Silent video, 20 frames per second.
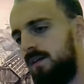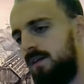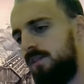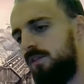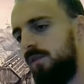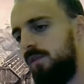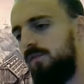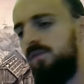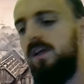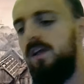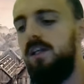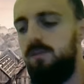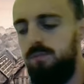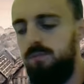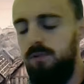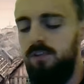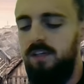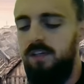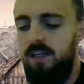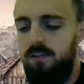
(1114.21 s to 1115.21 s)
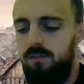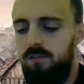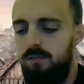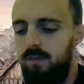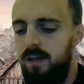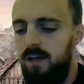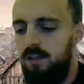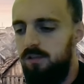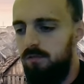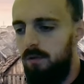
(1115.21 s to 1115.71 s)
So Flixborough's
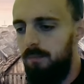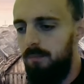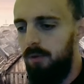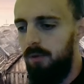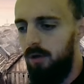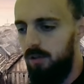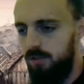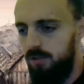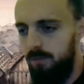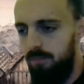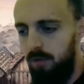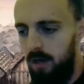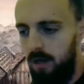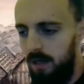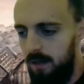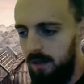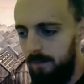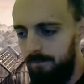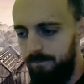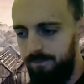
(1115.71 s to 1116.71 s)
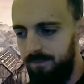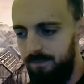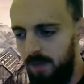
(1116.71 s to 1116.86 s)
excavation reports are brilliant.